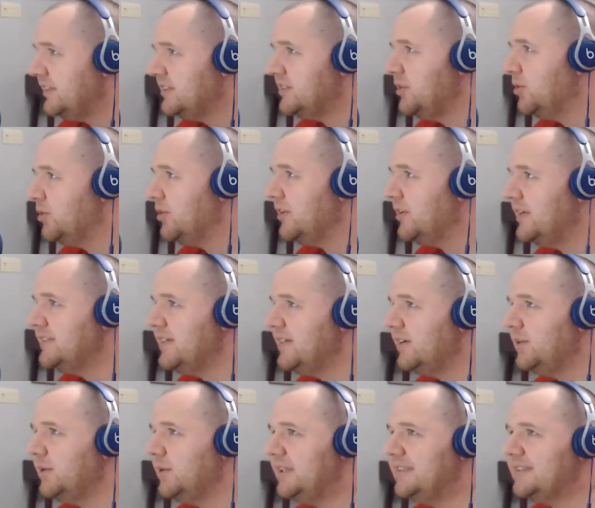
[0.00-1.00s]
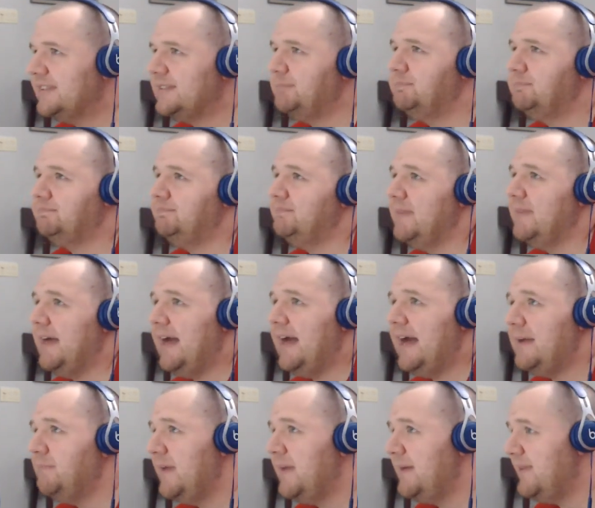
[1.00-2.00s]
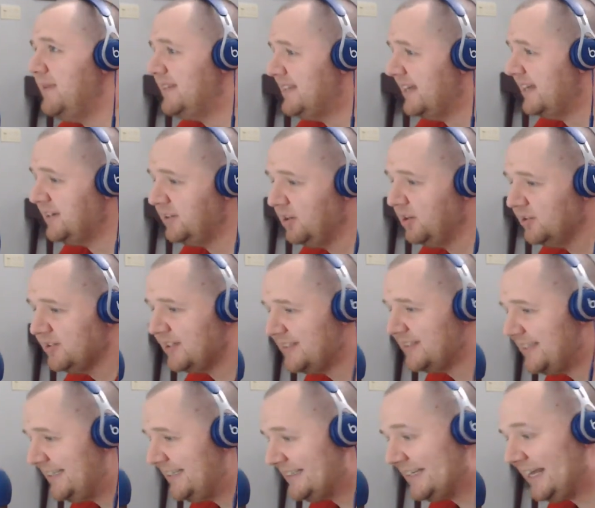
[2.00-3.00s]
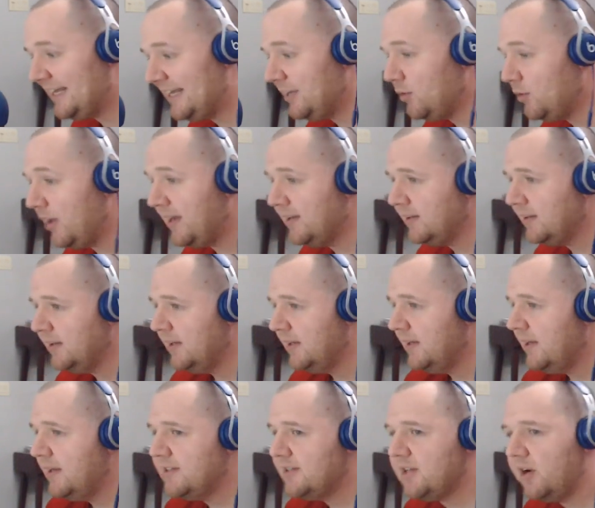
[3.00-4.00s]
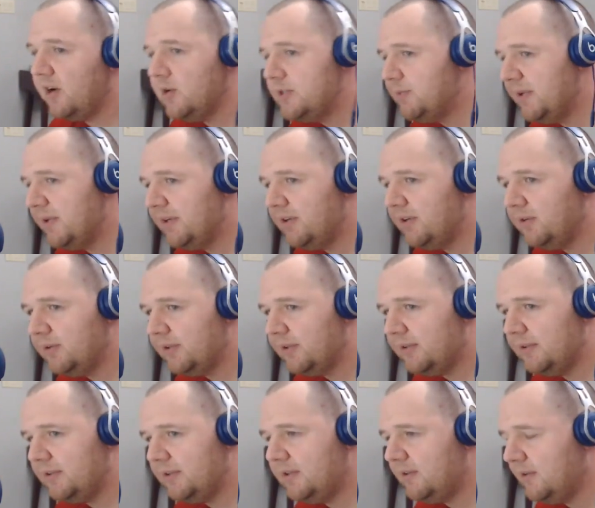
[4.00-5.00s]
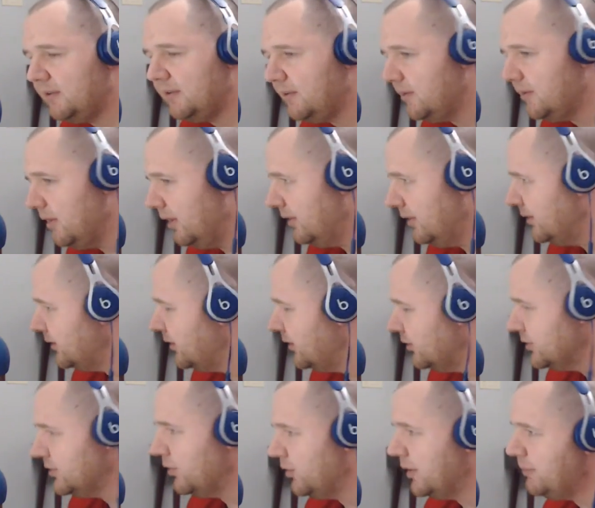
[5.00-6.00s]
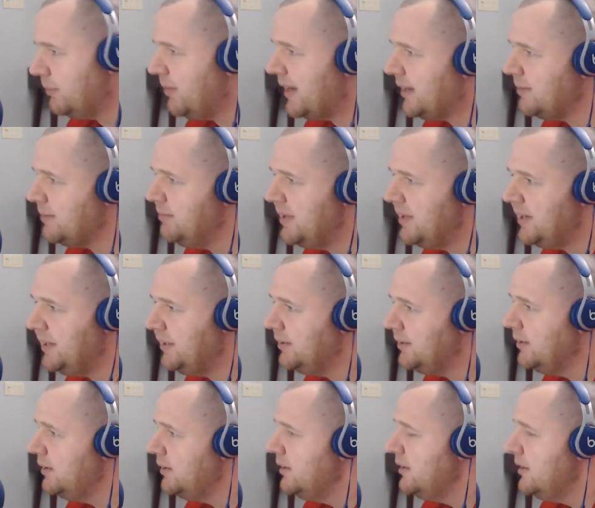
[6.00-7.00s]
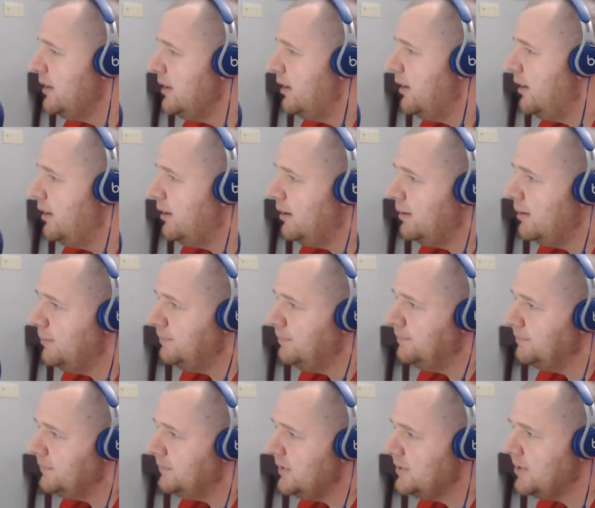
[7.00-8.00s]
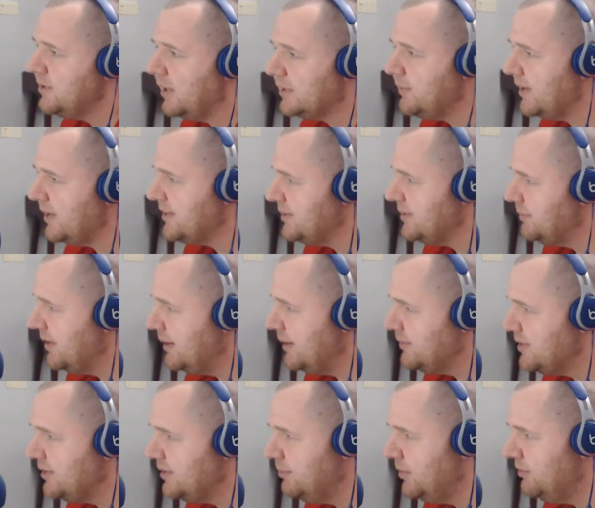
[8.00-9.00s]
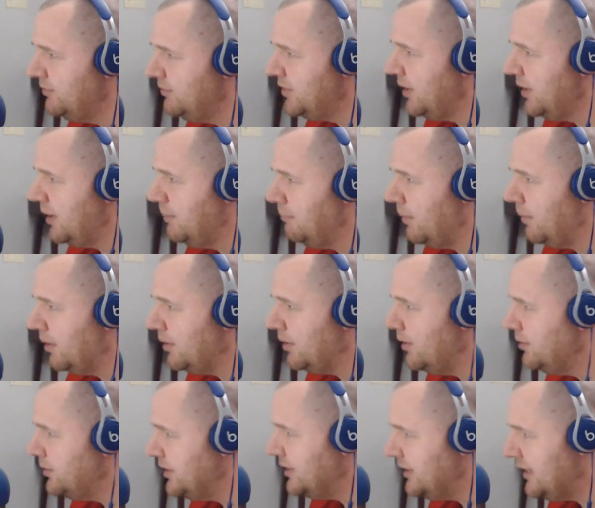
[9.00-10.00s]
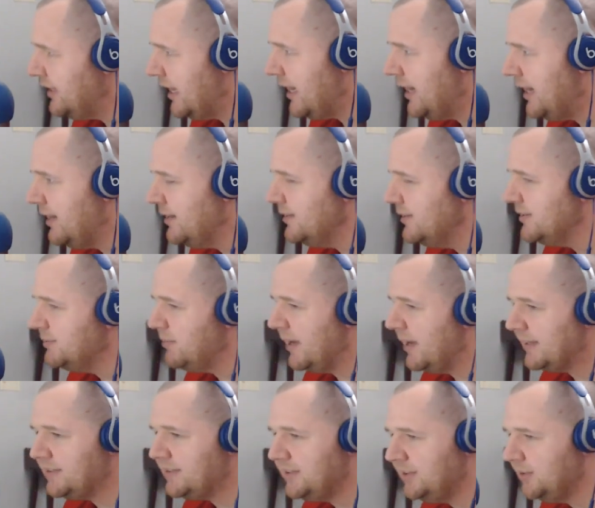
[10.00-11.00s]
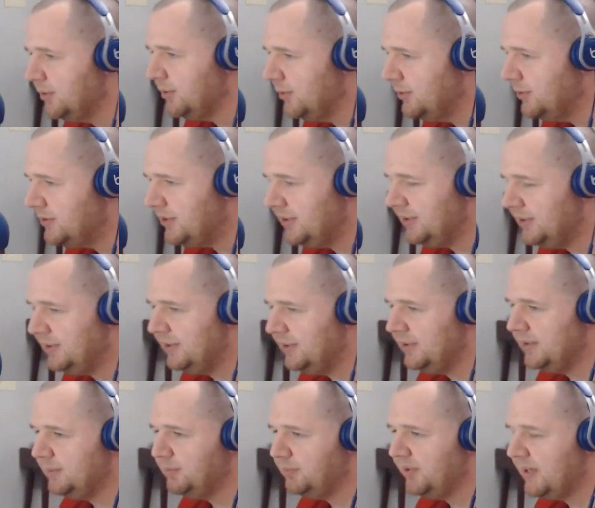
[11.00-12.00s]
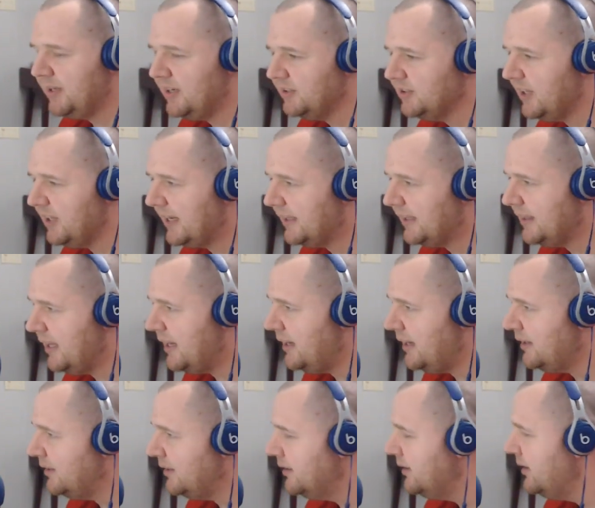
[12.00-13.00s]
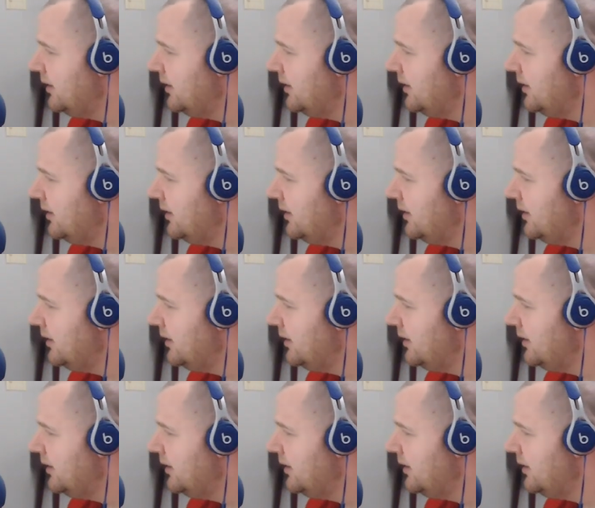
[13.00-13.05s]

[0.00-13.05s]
scorer has always had maybe 10 goals a season anyway. It's always been goal scoring by committee. You talked about some names that have moved on: Mauro Diaz, Maxi Urruti, players like that.